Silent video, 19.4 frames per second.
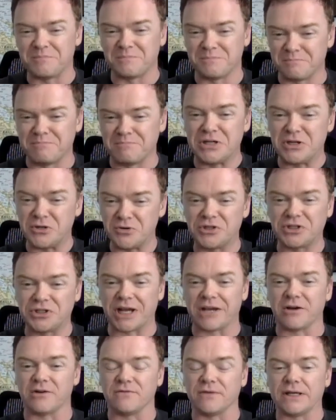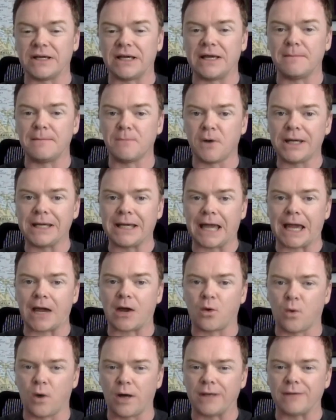minutiae of it, it might get
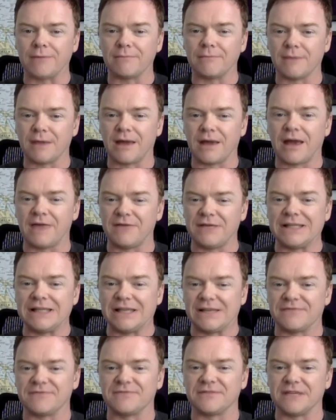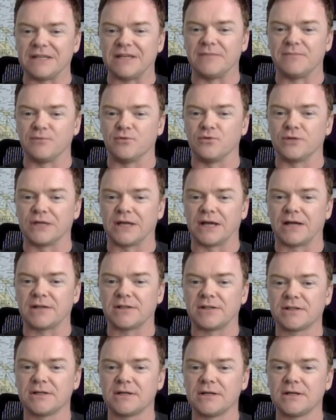quite a heavy lift in a broadcast.